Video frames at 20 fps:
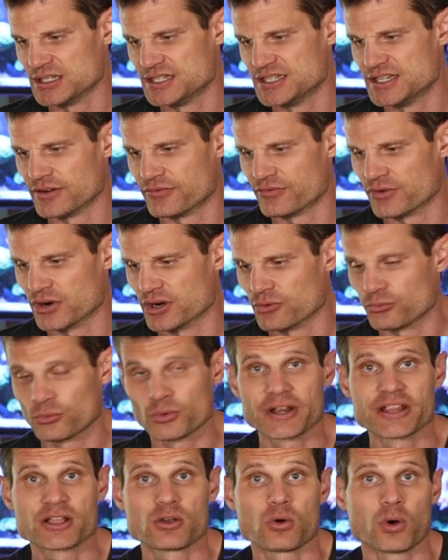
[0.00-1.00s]
different
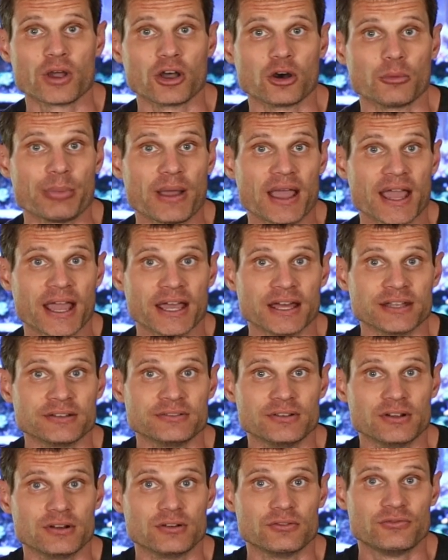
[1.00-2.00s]
recoil
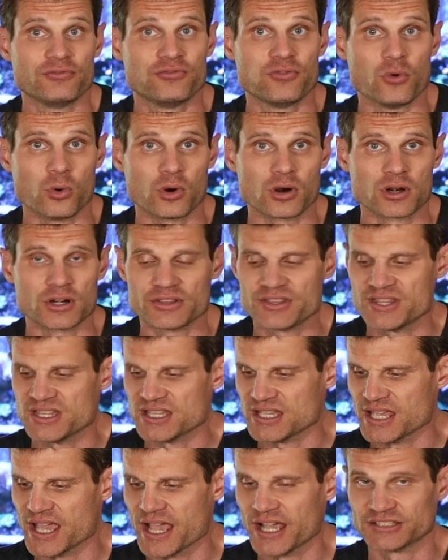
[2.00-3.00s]
pad for
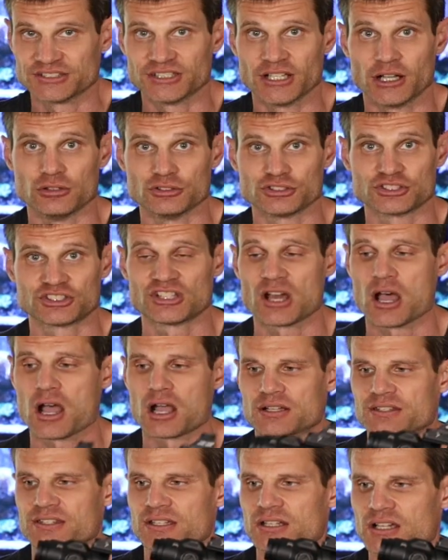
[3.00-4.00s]
the SL
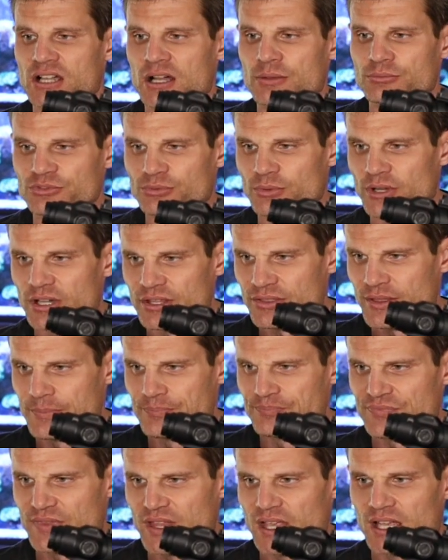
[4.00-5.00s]
stock that it comes with.
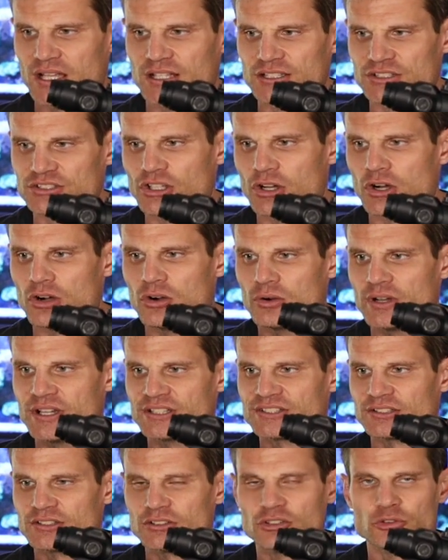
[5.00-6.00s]
So
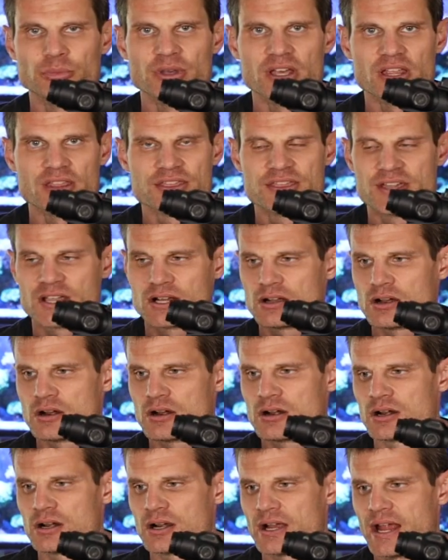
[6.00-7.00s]
it's a little bit
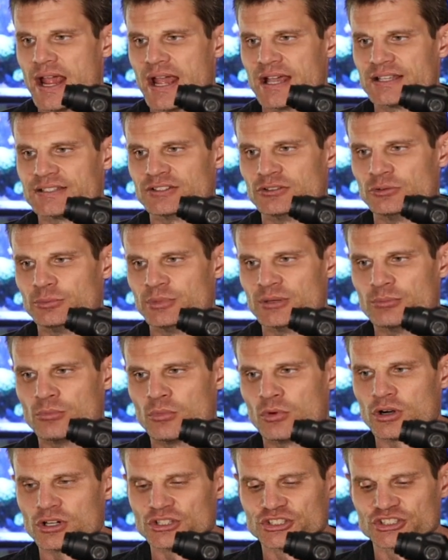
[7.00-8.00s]
thicker, it has a little bit
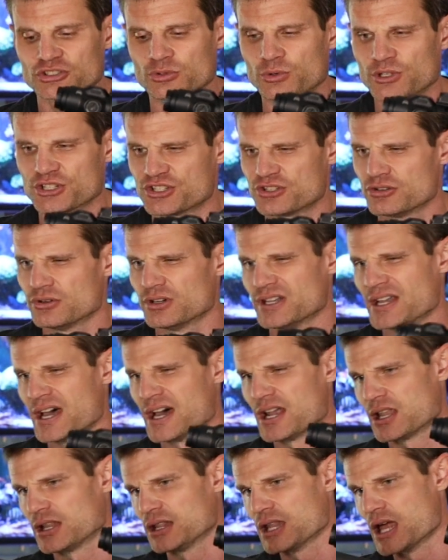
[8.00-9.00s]
more squish to it.
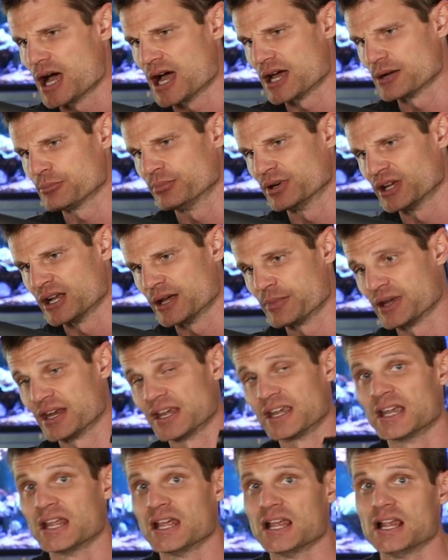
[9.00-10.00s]
Not a lot, but I
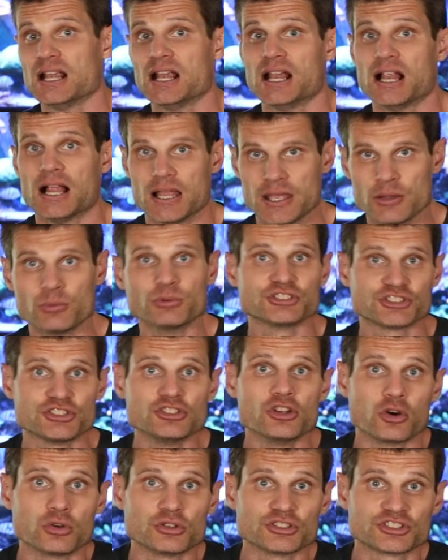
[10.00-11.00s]
mean, it was
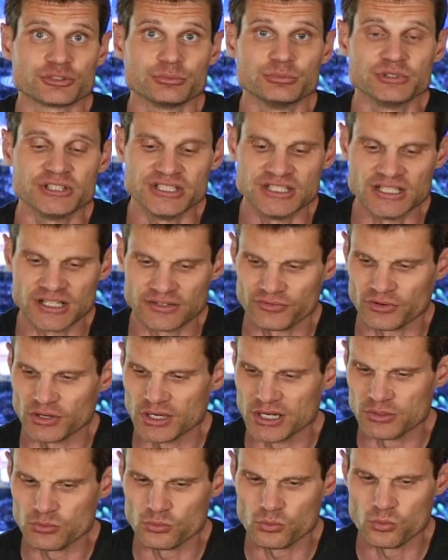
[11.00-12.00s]
noticeably
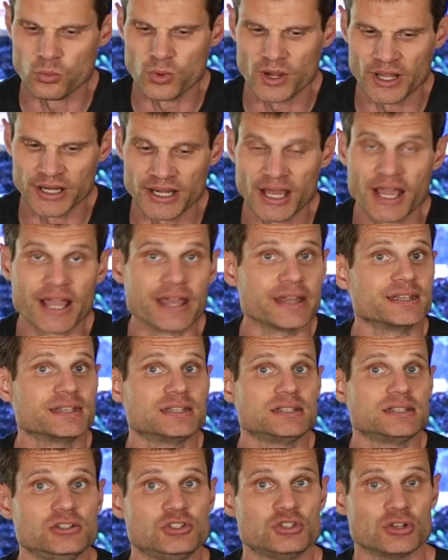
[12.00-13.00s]
different when I
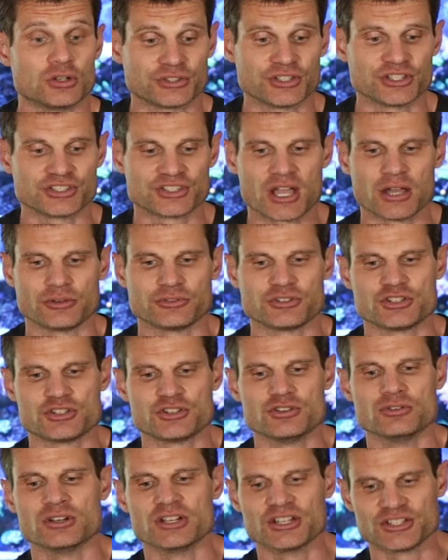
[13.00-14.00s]
took this out to
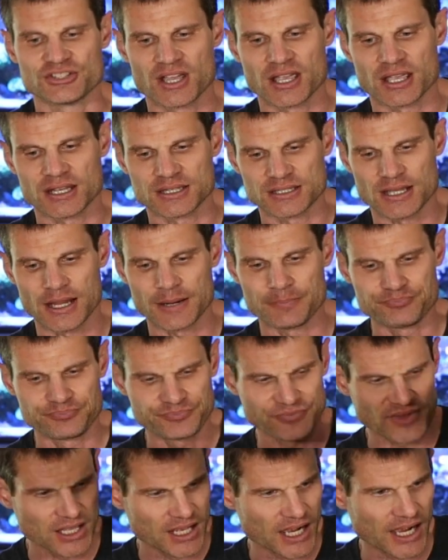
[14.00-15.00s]
shoot it a second time.
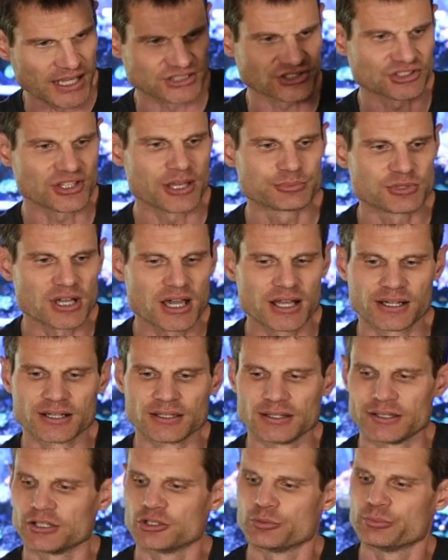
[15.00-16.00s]
I slept on it
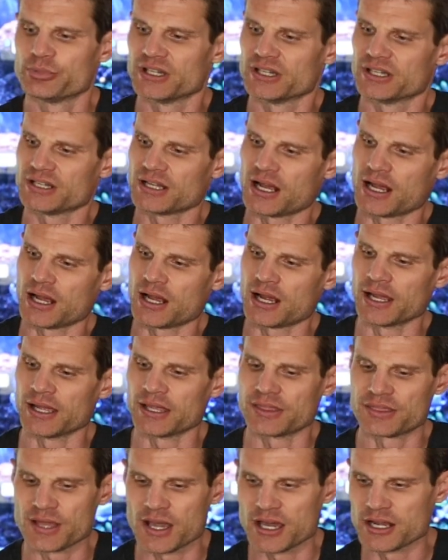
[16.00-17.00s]
a little bit.
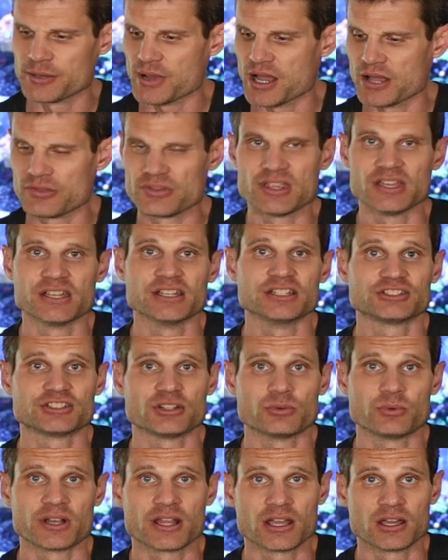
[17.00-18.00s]
I thought about this.
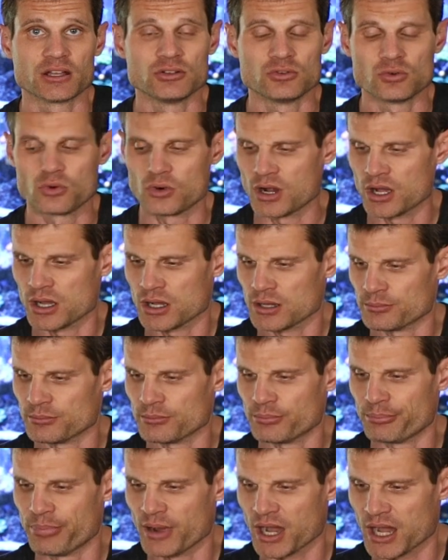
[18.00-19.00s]
I went ahead
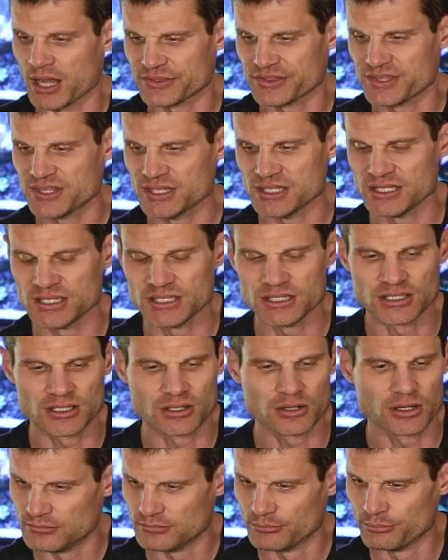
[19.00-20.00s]
and bought the
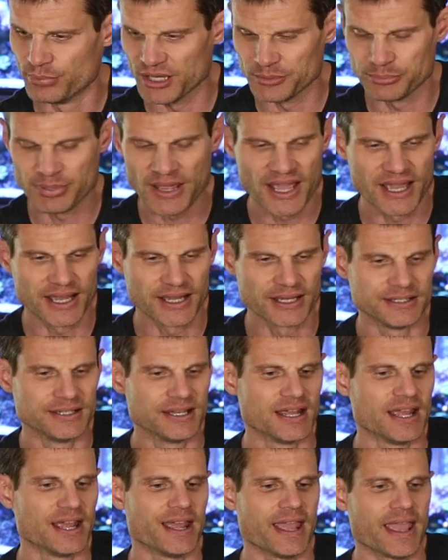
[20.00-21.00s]
butt
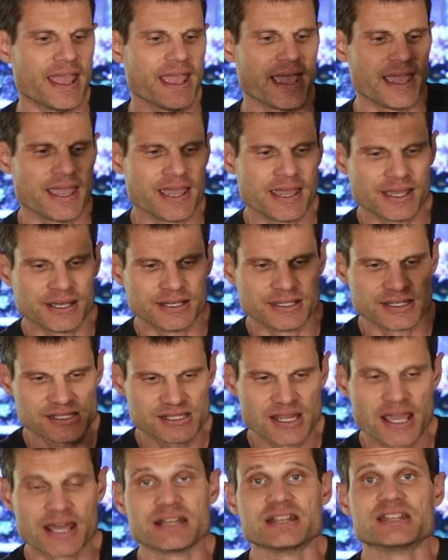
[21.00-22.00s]
pad and
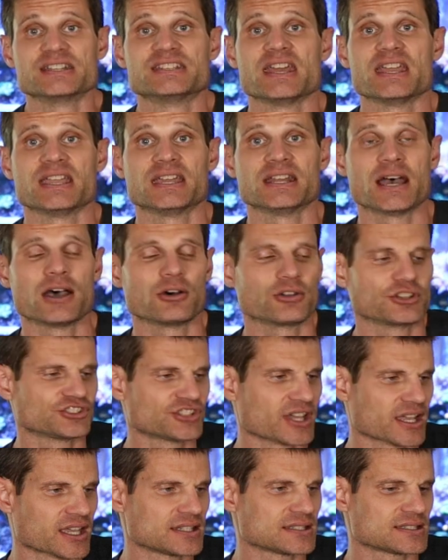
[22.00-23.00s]
decided to take it out a
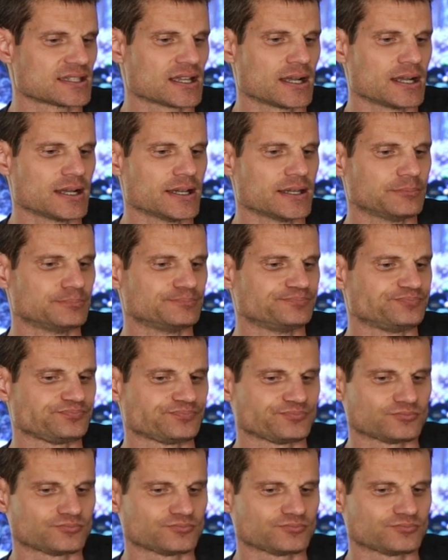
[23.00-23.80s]
second time